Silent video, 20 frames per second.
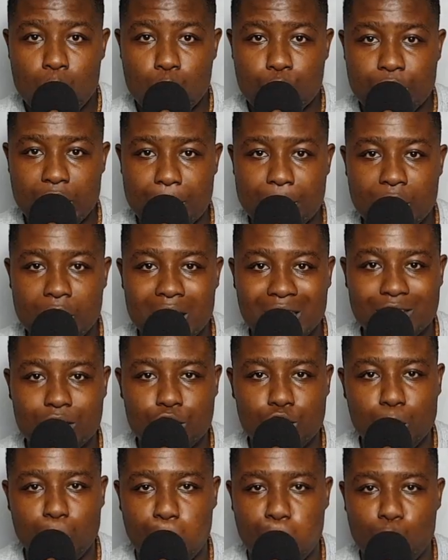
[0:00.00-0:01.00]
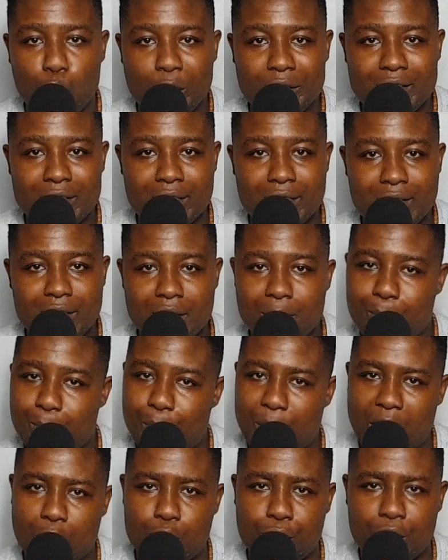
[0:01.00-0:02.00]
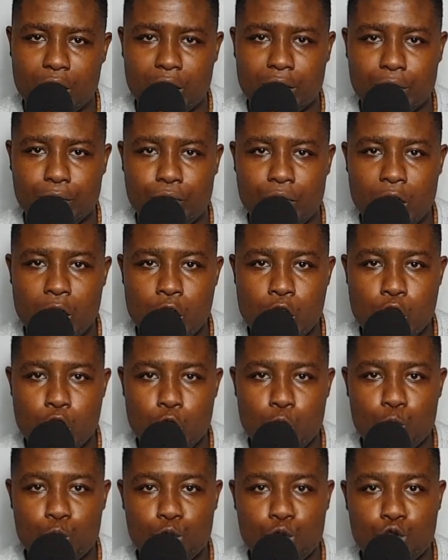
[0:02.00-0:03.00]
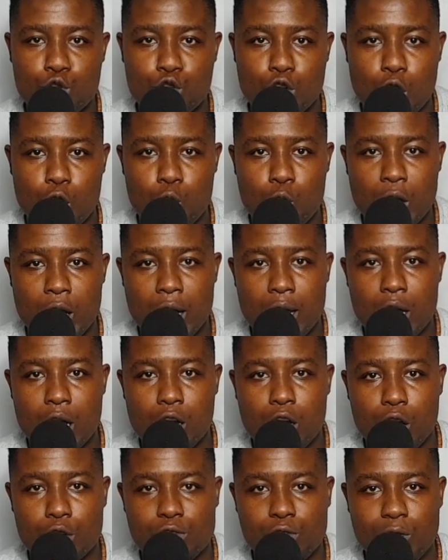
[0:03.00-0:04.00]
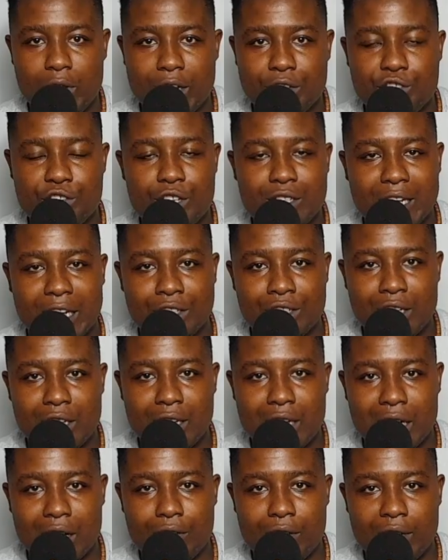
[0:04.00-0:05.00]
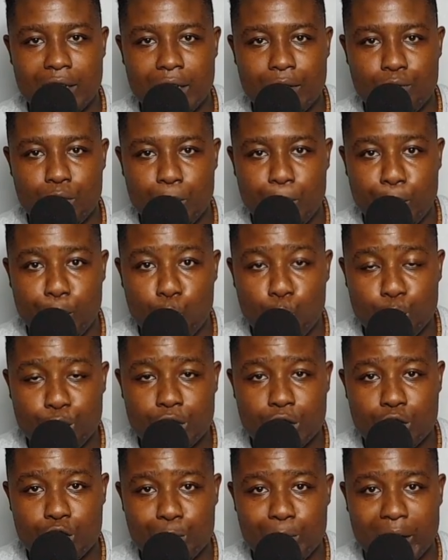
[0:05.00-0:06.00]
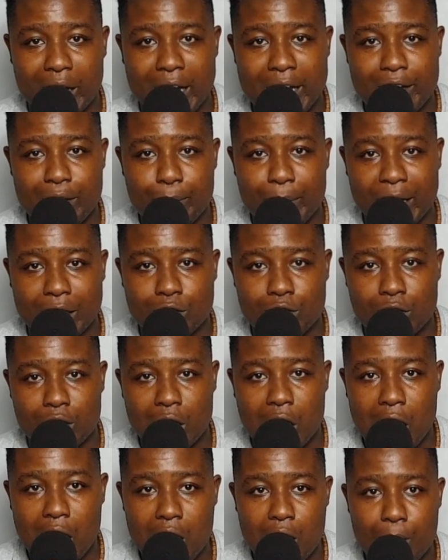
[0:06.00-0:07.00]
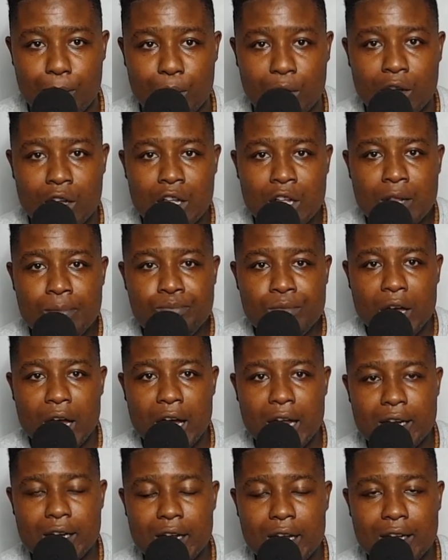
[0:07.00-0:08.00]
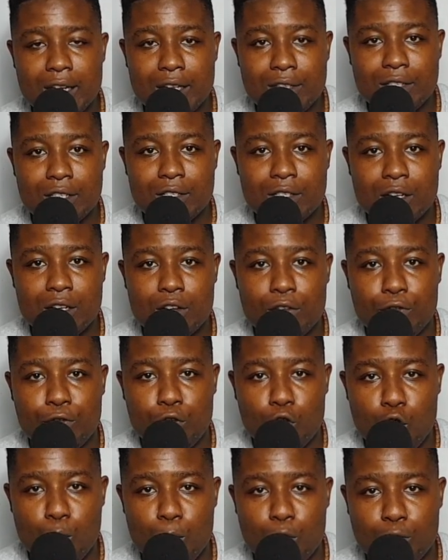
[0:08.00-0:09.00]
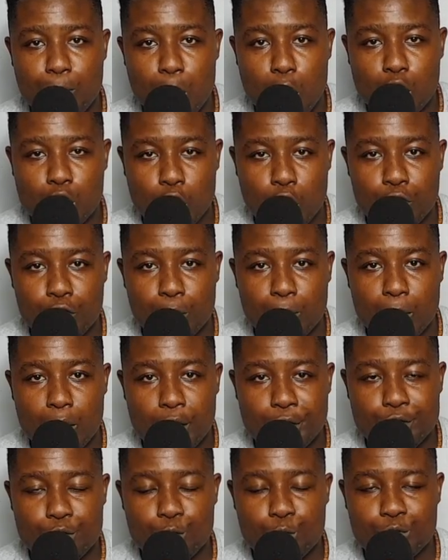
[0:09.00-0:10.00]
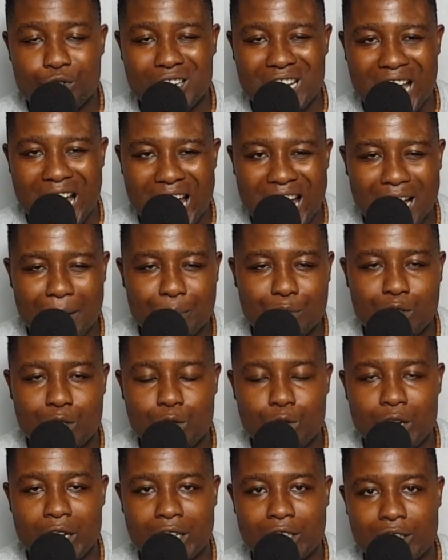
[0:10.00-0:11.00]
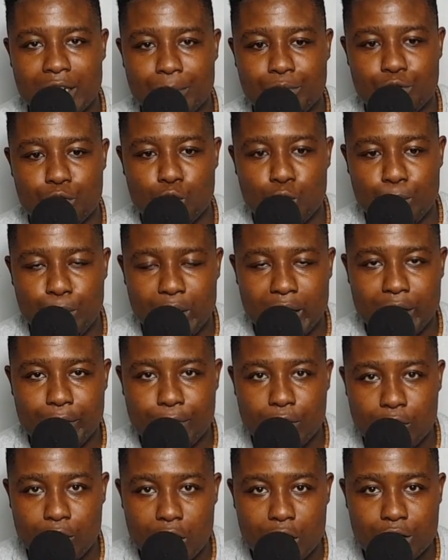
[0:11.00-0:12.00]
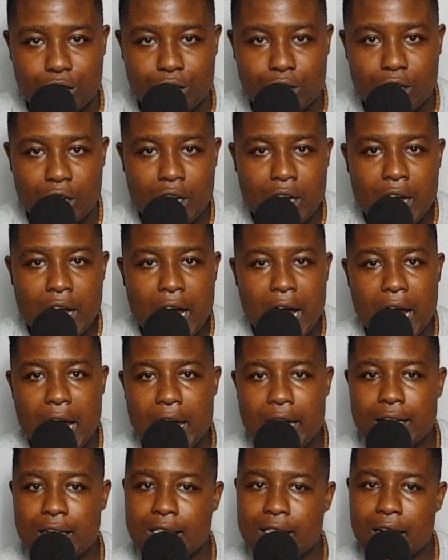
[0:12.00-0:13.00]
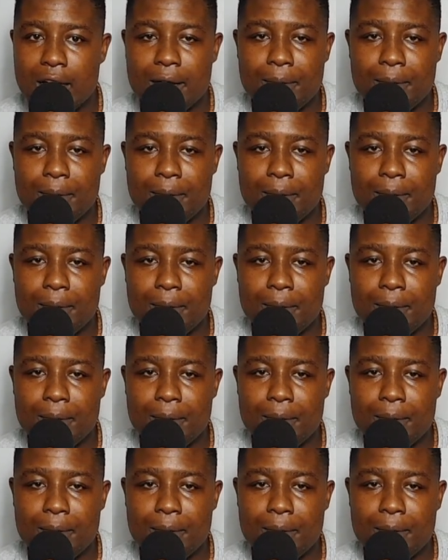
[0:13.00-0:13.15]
What's happening, guys? It's your boy TC back with another video. So an Arsenal legend is actually currently reported to be heading back to the club, and this is in the form of Marc Overmars, who was an absolutely exceptional player for us, and